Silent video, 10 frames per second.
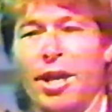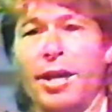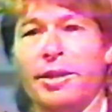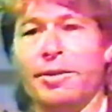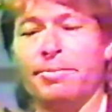
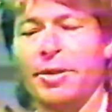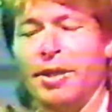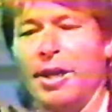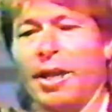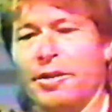China,
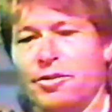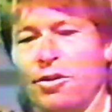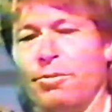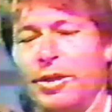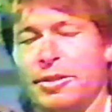and
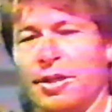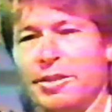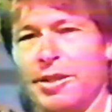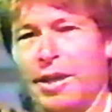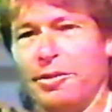so we
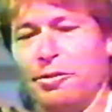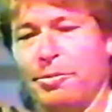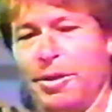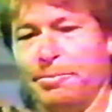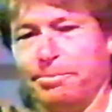discussed that a
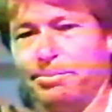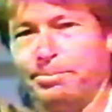little bit.